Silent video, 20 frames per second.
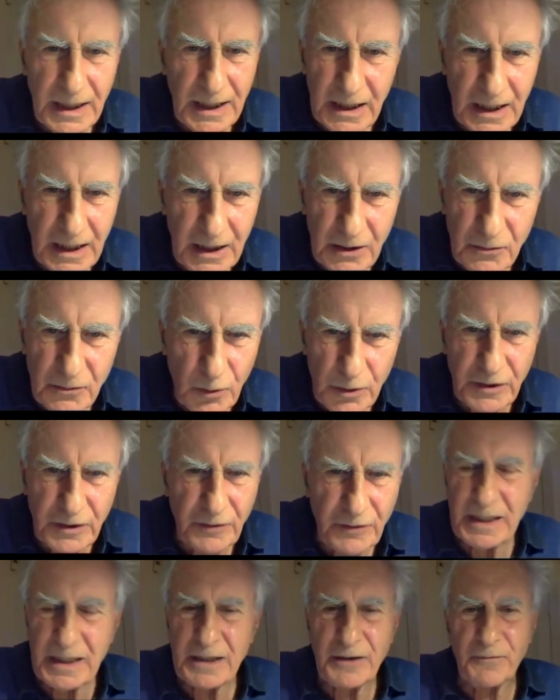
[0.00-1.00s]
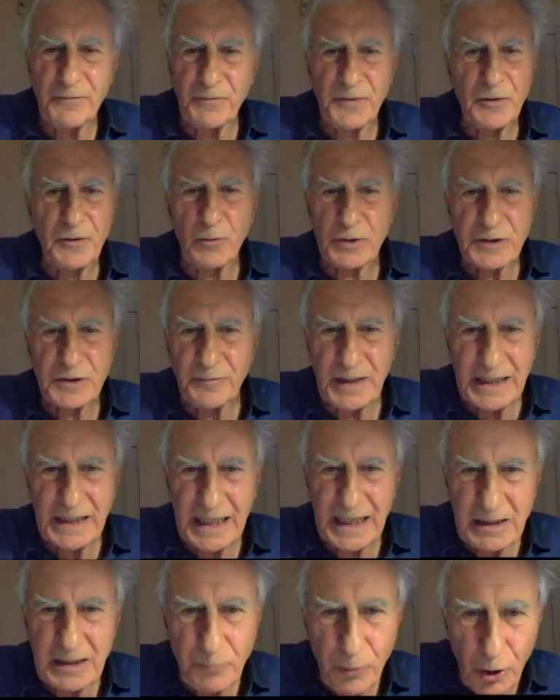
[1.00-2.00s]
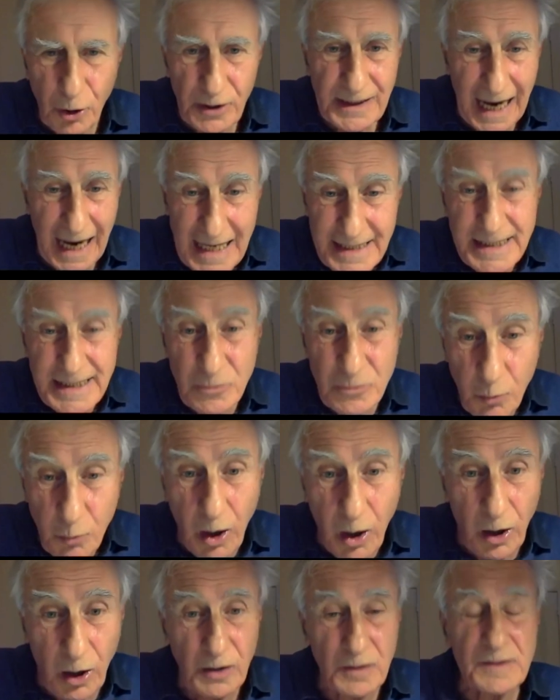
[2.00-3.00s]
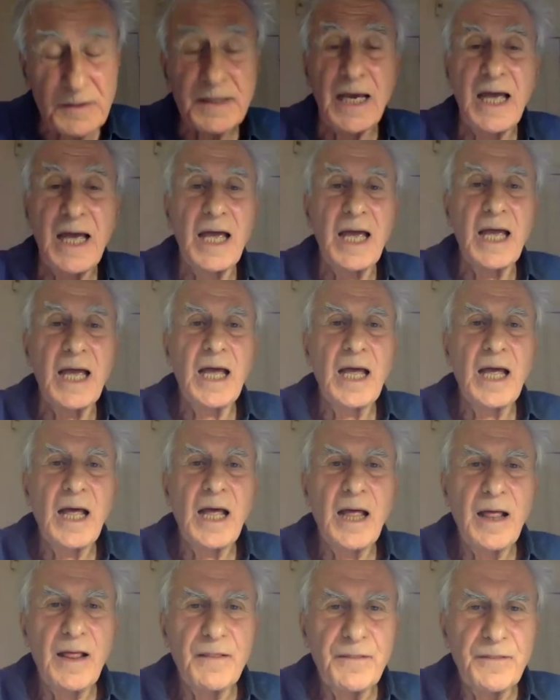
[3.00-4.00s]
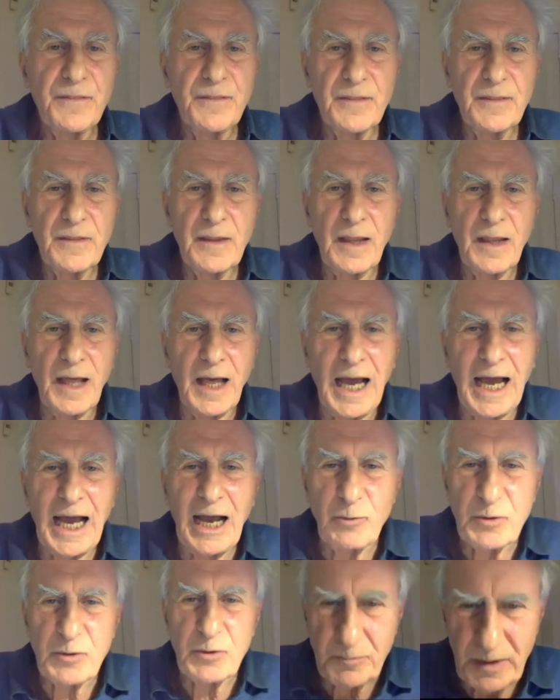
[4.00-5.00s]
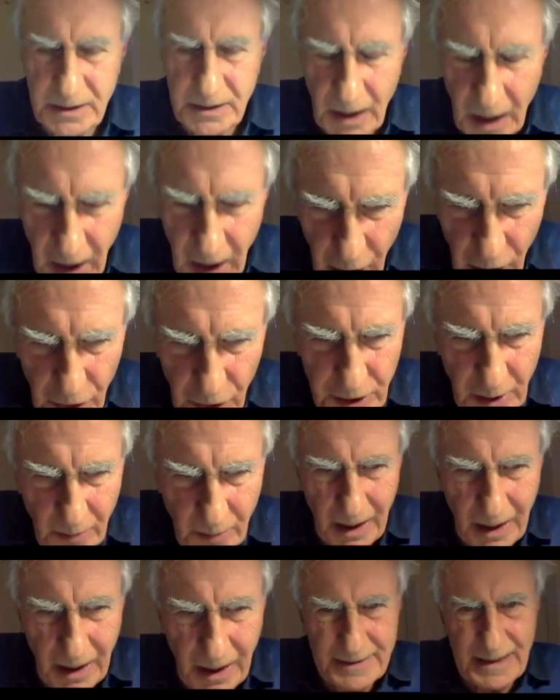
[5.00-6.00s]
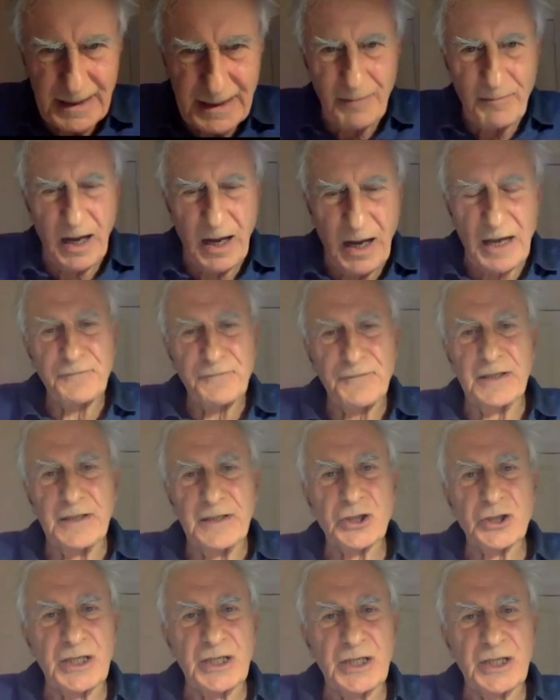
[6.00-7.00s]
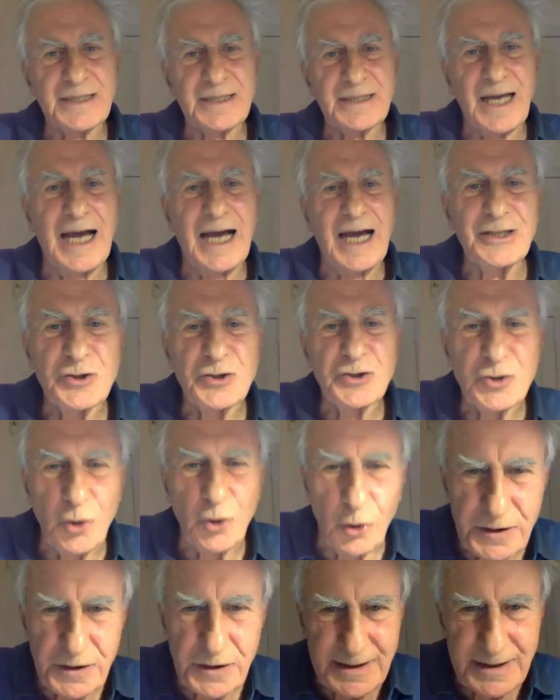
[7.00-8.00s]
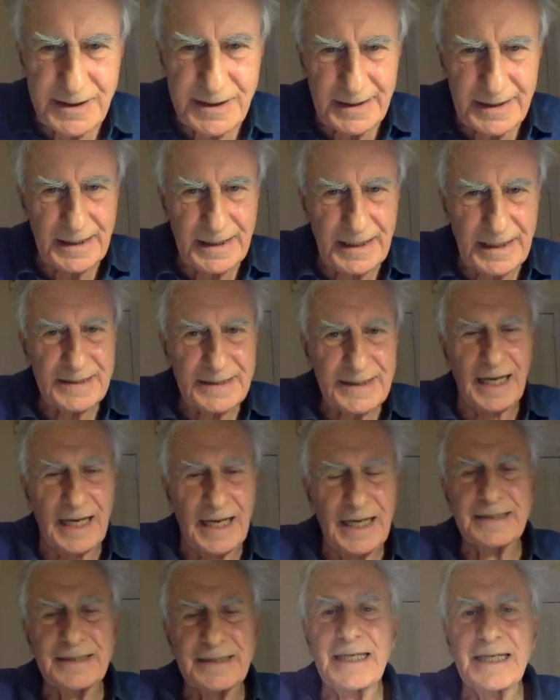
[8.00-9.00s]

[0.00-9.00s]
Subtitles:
it wouldn't have been, there wouldn't have been any point. As it was, I was a bit older by the time I finished it. I had taught at Sussex, I had